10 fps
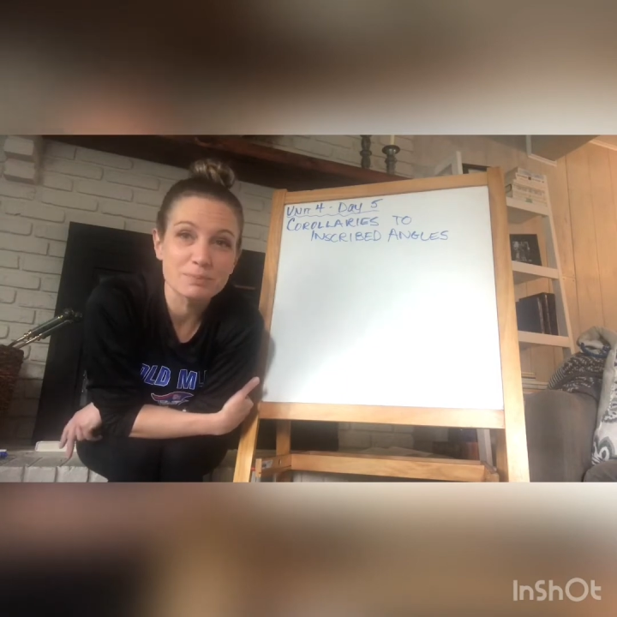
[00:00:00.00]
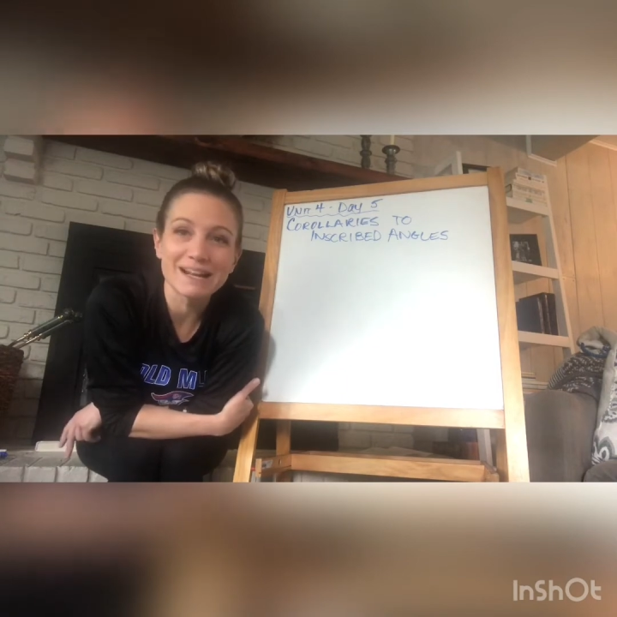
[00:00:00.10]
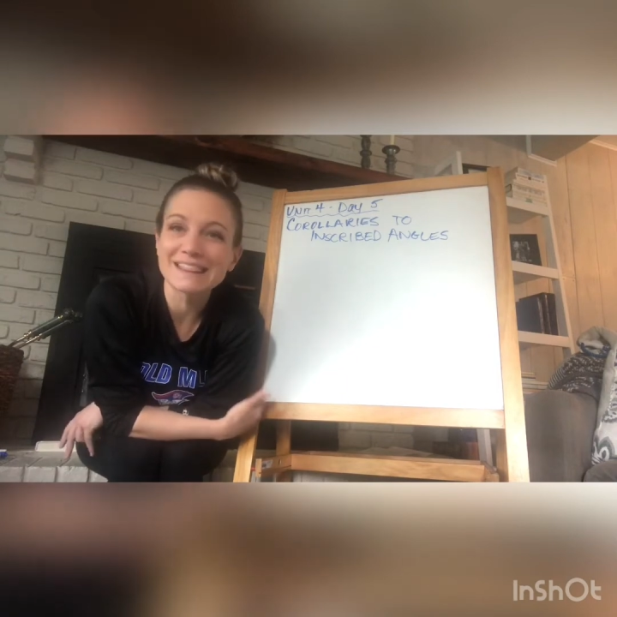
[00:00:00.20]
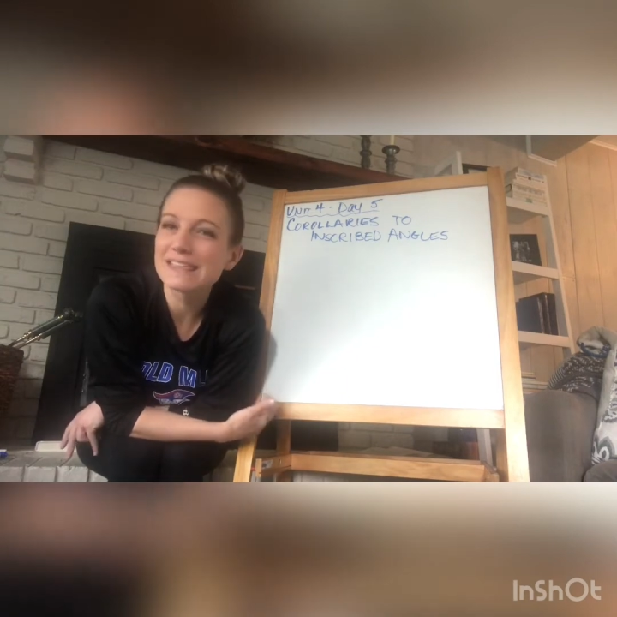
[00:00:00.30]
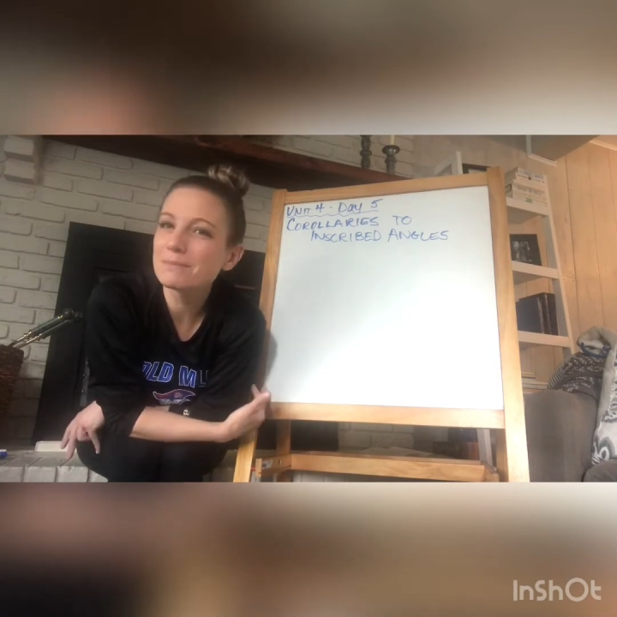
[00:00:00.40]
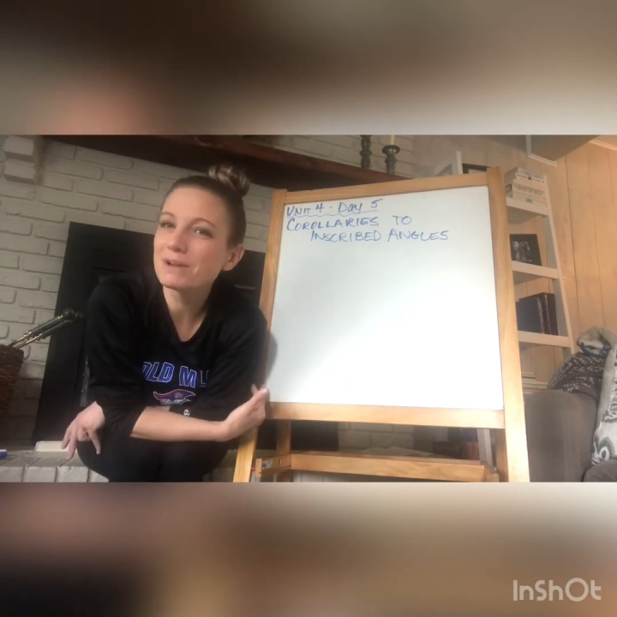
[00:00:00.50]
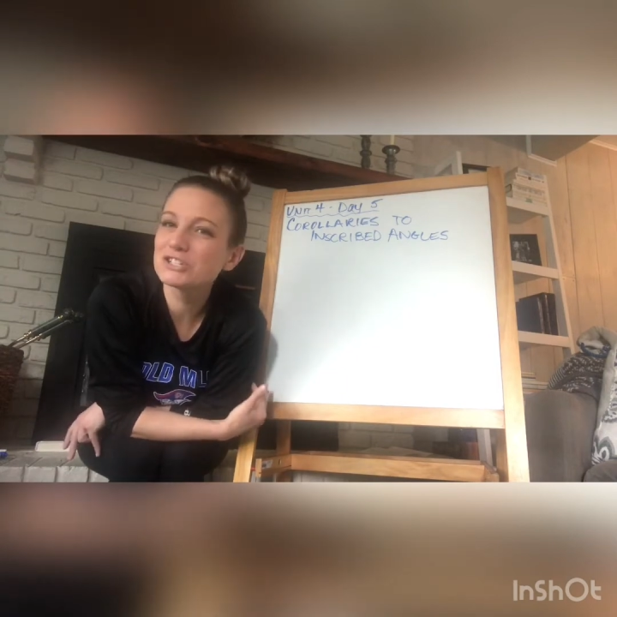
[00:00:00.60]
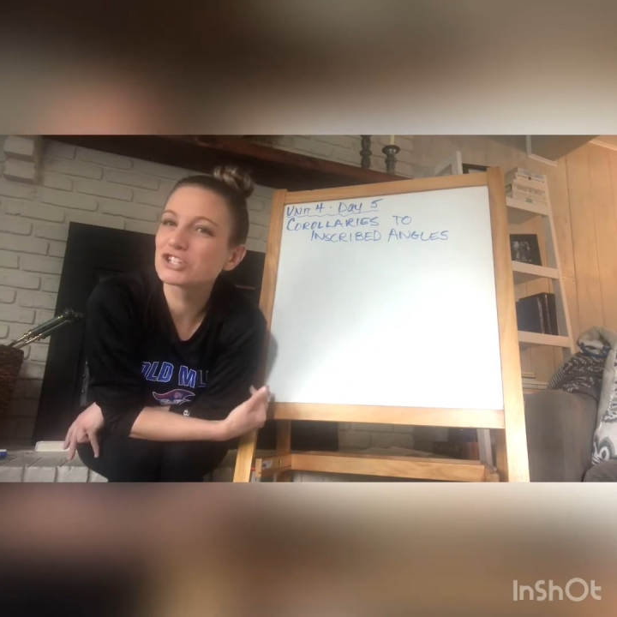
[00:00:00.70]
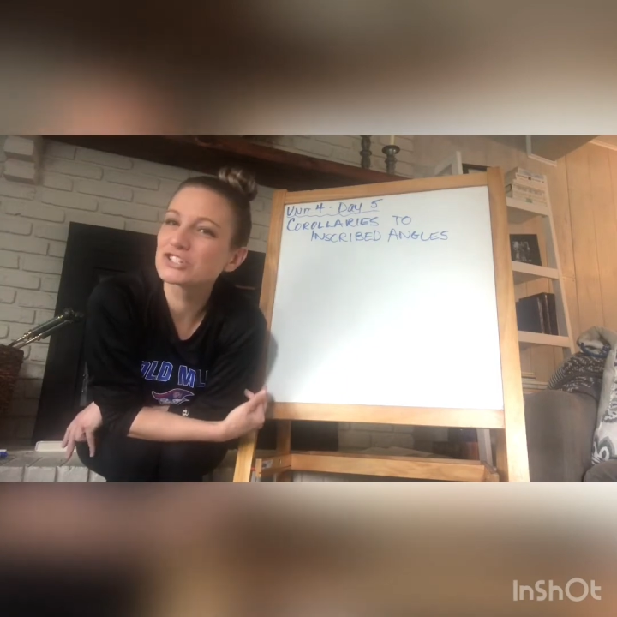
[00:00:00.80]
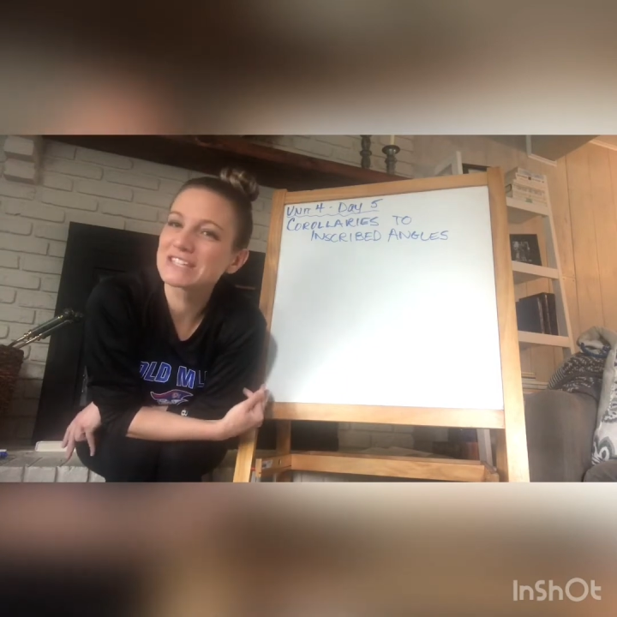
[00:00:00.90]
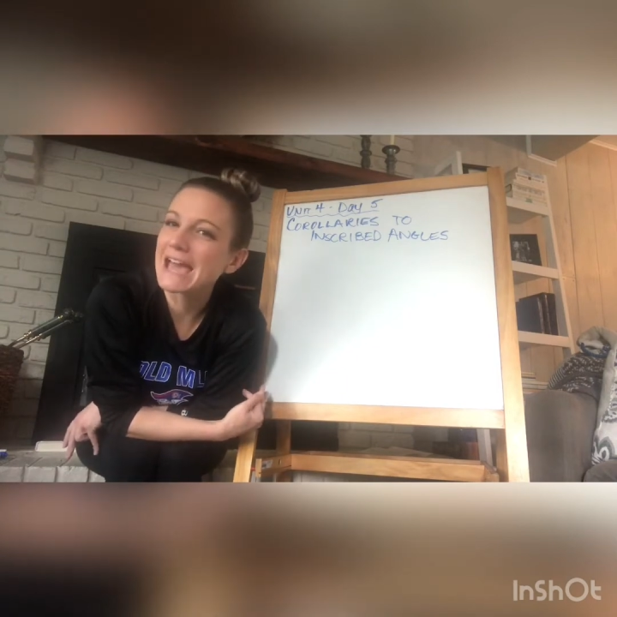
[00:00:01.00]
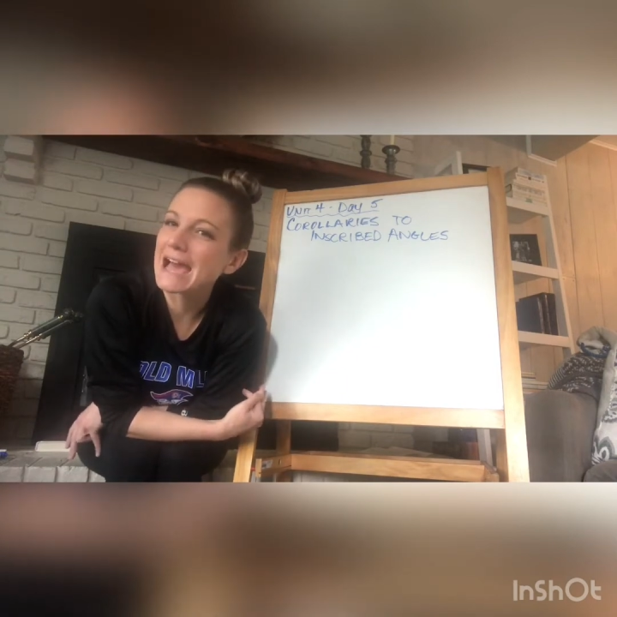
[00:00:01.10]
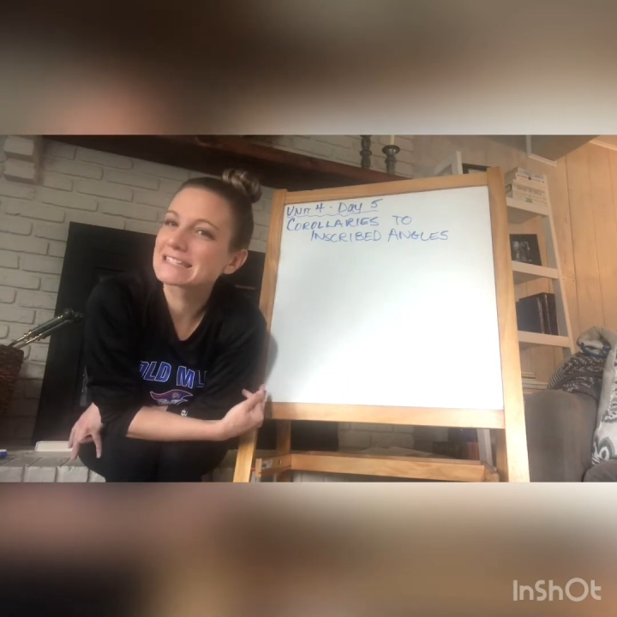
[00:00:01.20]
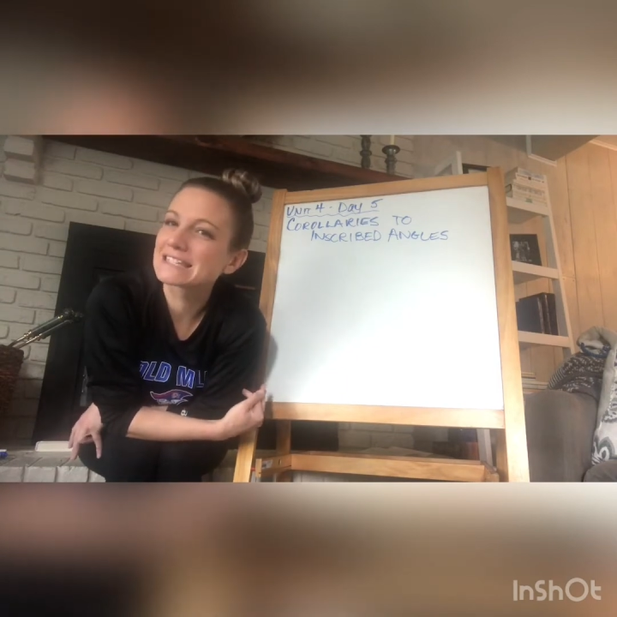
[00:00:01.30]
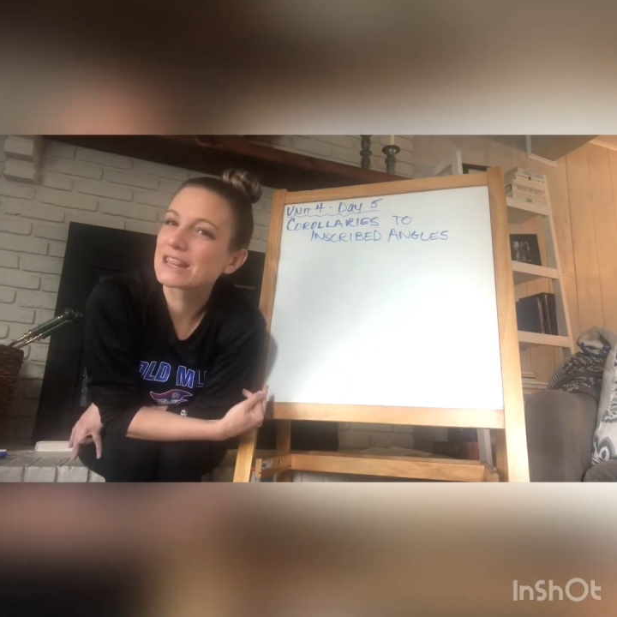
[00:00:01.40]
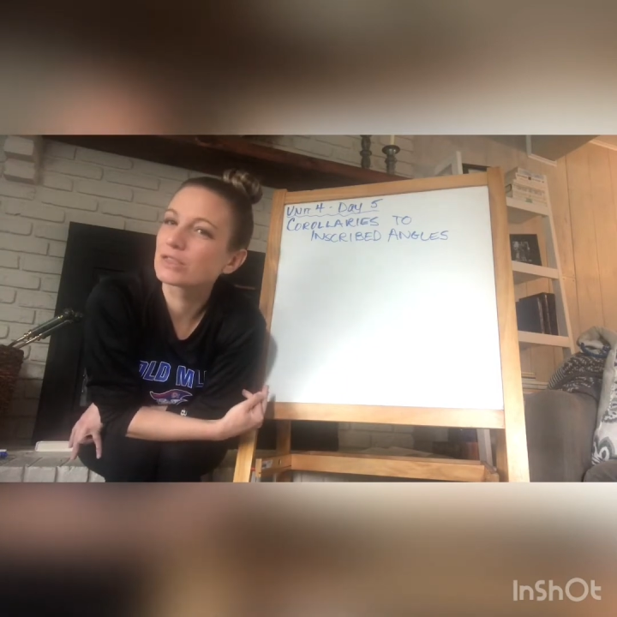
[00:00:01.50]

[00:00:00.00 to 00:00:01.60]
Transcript: but I think my Jersey accent